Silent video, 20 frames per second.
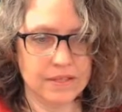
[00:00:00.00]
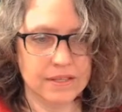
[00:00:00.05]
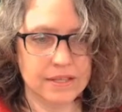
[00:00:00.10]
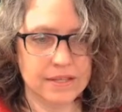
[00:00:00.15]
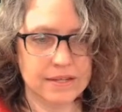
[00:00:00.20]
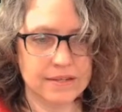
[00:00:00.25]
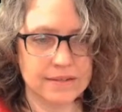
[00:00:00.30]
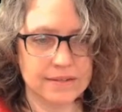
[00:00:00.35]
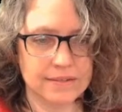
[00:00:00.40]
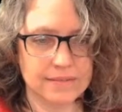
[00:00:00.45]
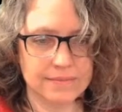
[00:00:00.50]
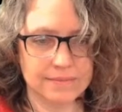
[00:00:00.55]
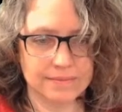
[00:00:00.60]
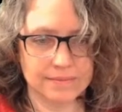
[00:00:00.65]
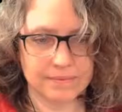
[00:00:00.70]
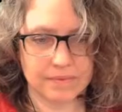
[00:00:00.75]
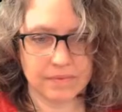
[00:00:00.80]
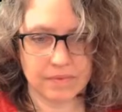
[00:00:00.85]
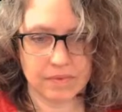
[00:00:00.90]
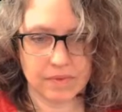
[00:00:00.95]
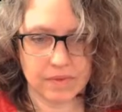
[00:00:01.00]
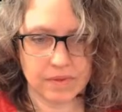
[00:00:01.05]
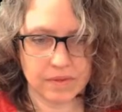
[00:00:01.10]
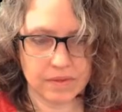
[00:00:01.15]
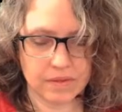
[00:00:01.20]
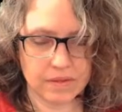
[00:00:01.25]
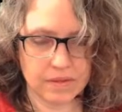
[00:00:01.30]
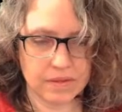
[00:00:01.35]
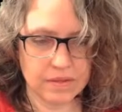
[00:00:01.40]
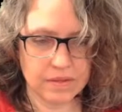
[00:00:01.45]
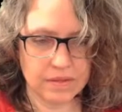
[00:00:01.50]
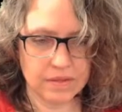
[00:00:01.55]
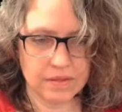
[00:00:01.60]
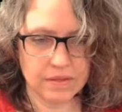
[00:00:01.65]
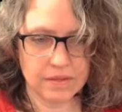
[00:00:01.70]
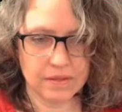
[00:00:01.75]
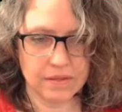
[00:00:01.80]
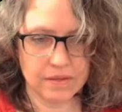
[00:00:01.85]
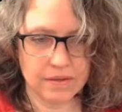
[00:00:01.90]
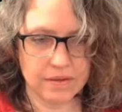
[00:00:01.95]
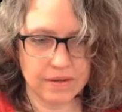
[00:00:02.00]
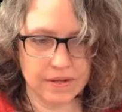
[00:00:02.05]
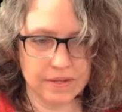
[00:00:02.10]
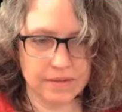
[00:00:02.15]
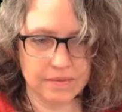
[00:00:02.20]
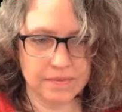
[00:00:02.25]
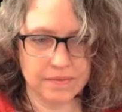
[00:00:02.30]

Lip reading: later. Alright.